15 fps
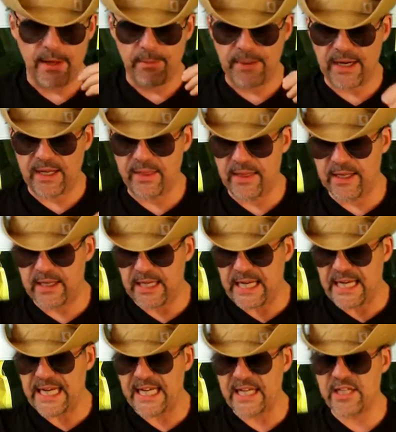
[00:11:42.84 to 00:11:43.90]
but I think
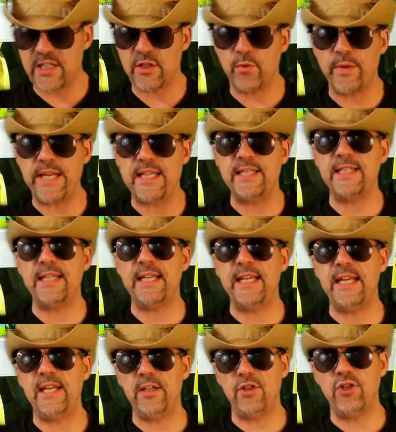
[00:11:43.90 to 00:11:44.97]
eating sweets
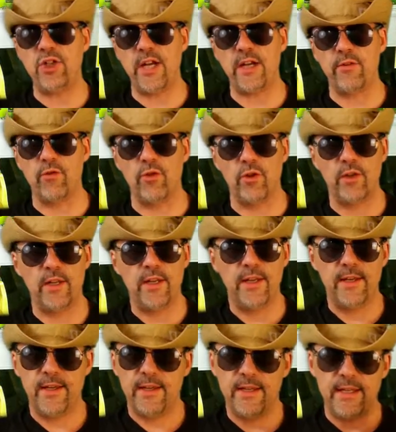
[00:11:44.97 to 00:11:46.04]
in general
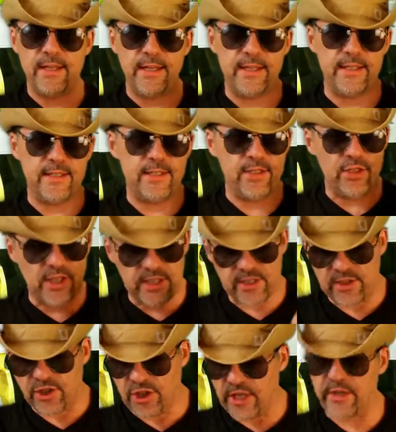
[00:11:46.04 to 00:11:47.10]
is
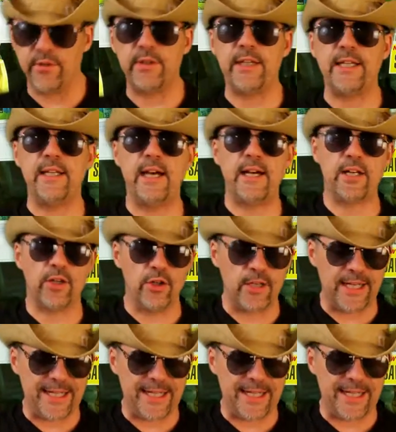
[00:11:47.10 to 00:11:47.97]
just generally not a good